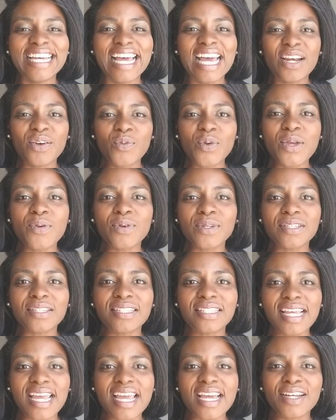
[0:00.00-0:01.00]
And we will
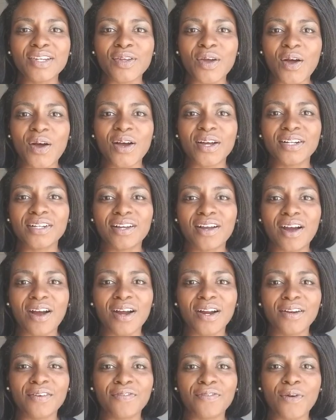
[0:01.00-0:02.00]
stand on
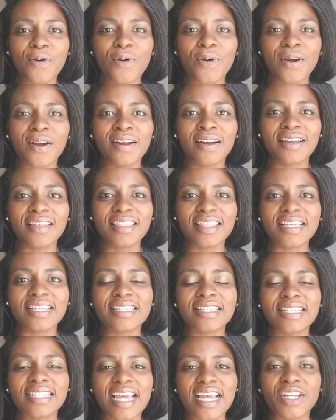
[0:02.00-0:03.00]
guard for
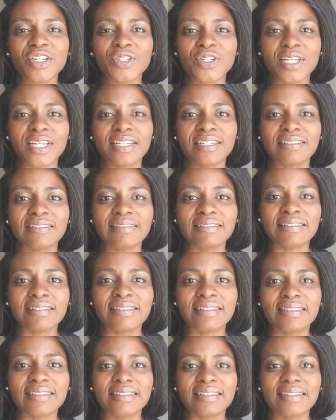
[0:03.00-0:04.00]
this nation
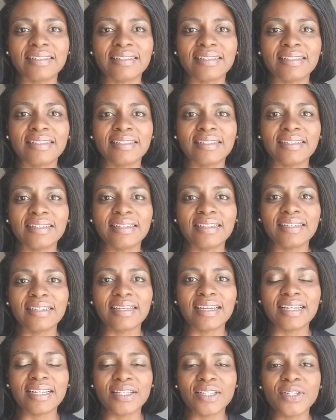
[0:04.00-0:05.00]

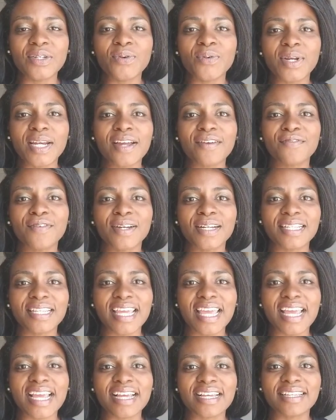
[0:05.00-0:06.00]
and do whatever it
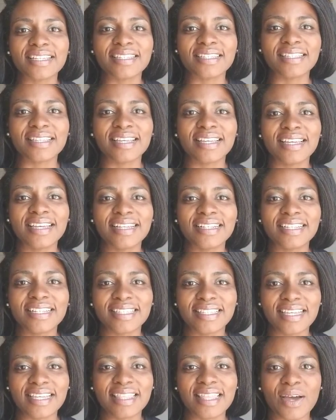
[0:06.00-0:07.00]
takes to
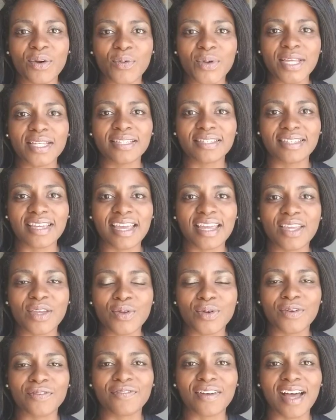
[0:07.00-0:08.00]
see that we stay
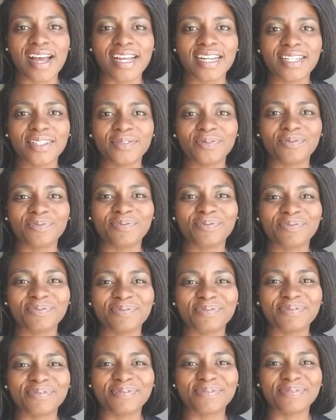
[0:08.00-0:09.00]
unified.
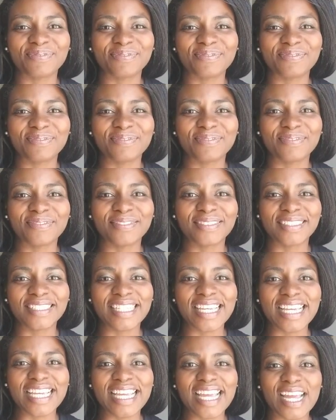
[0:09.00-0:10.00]

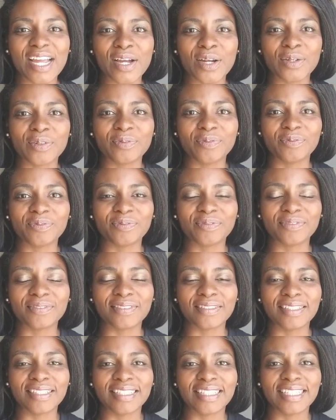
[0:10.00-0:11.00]
Take care
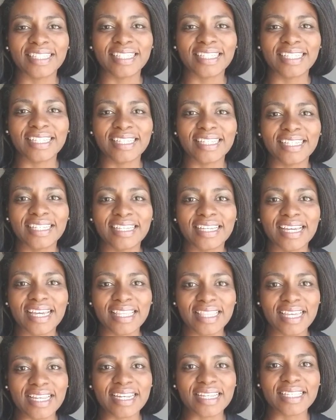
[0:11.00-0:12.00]

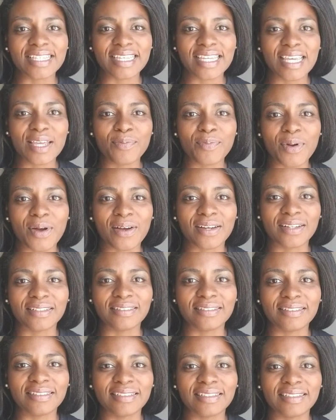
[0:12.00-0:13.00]
and let us keep
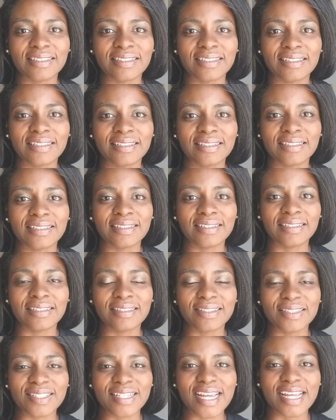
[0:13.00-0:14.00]
on
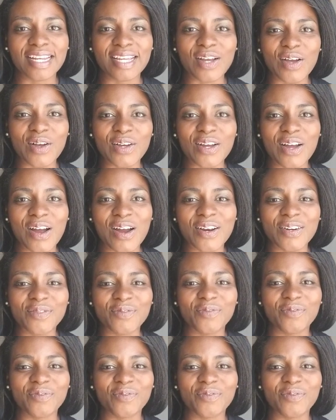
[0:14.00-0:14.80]
standing on guard.